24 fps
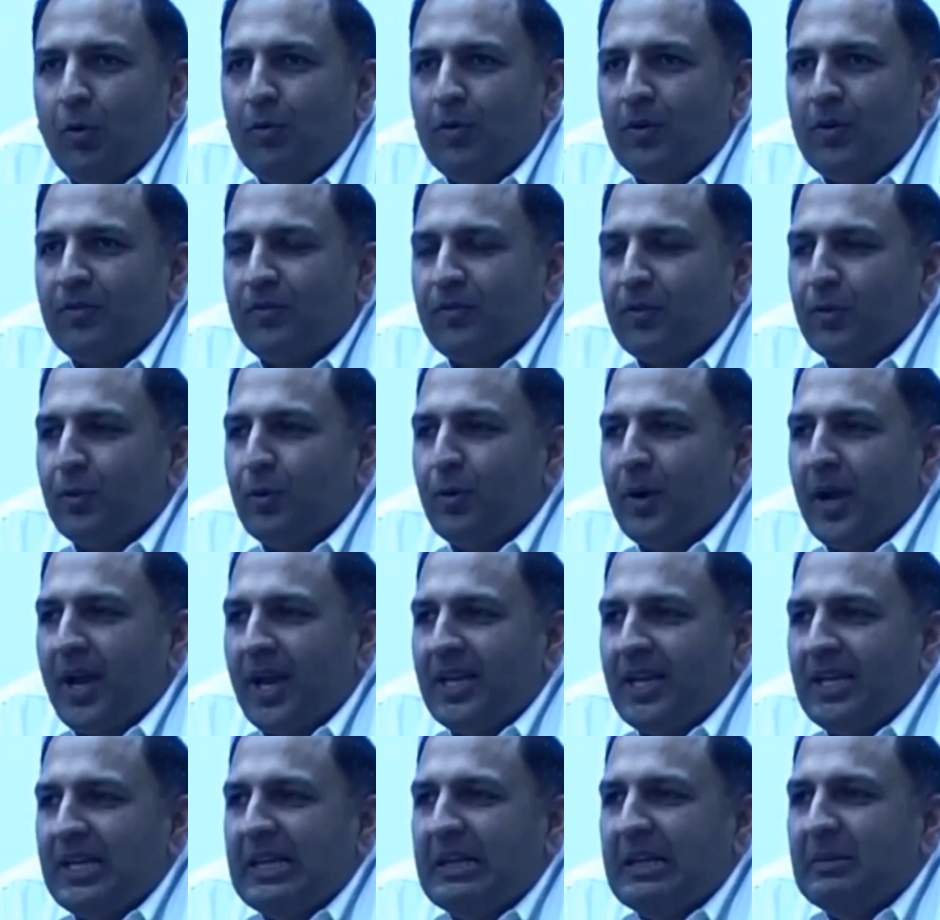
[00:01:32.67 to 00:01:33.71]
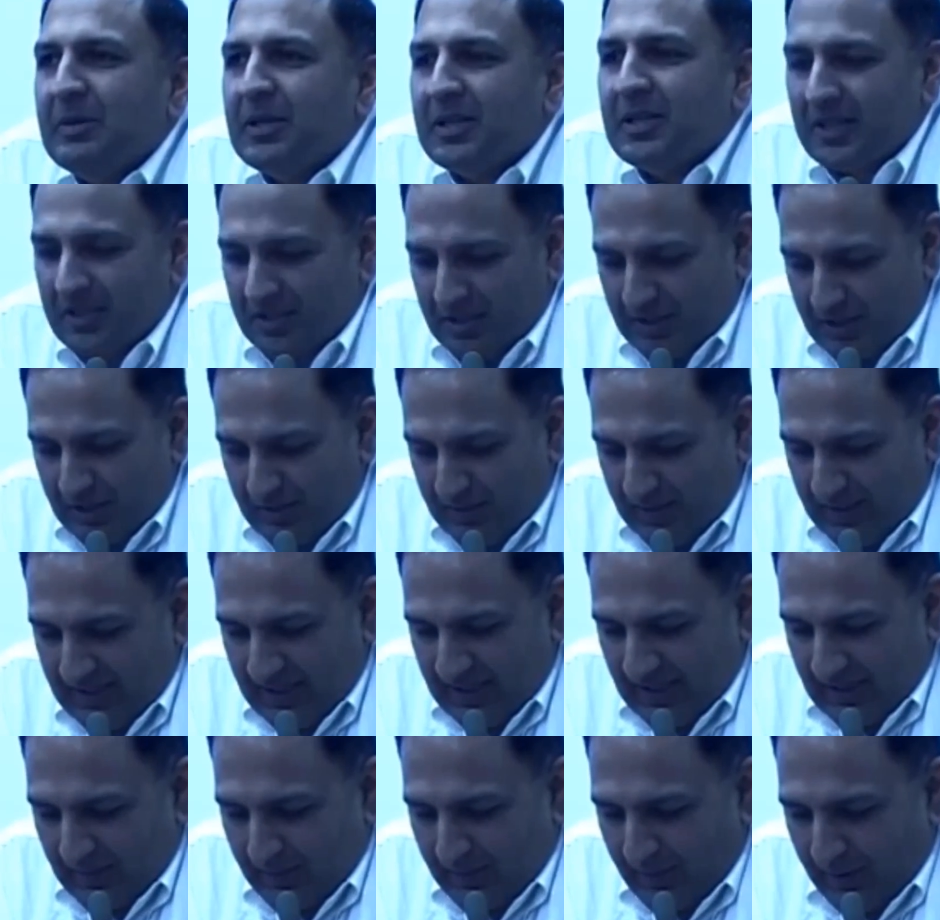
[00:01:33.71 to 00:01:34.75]
overflow any limitations we
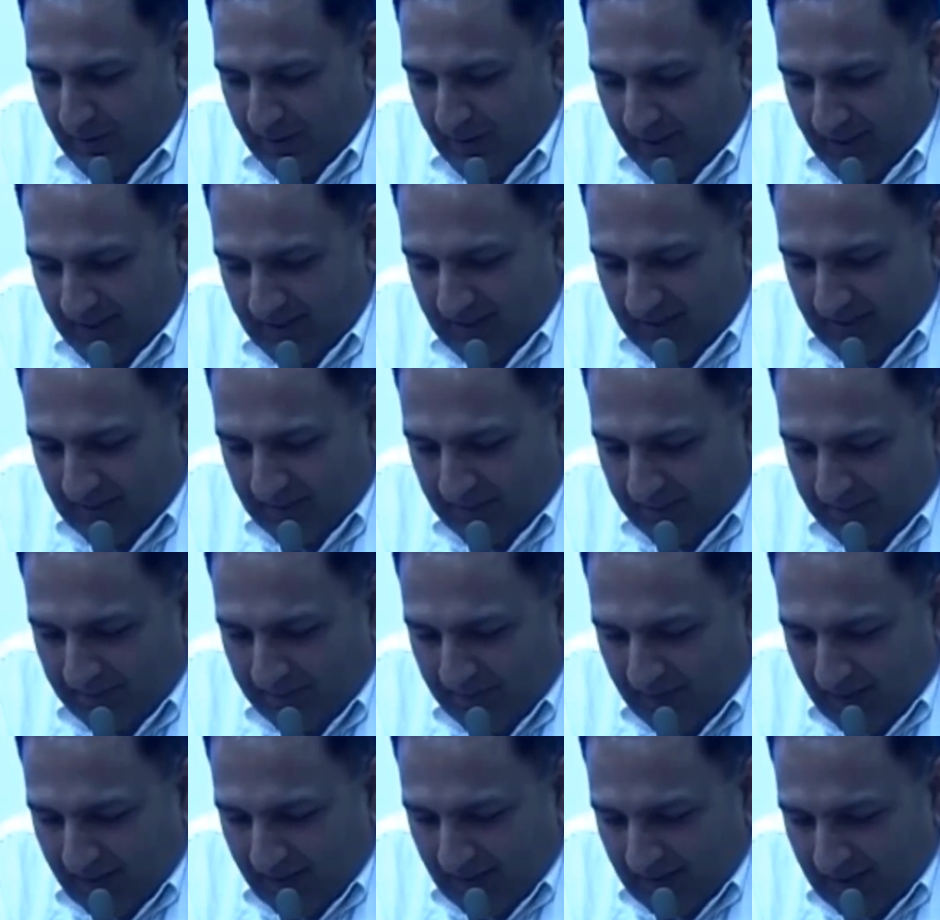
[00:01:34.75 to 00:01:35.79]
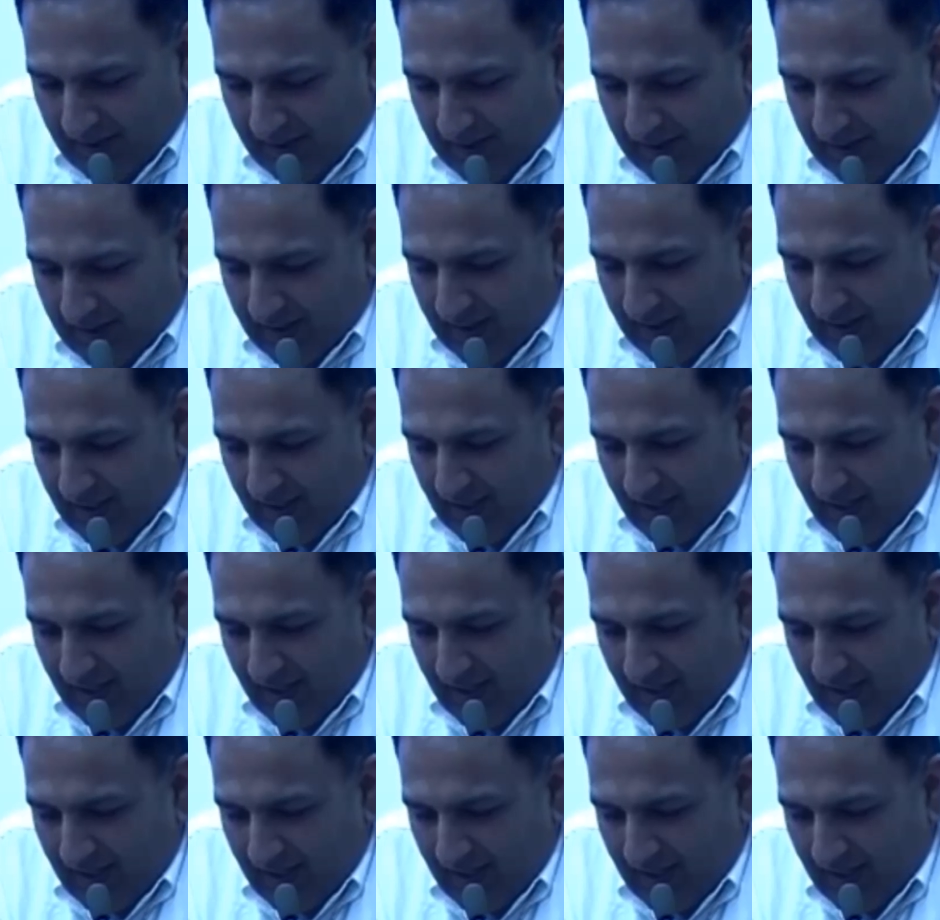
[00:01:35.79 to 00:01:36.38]
set upon it, right?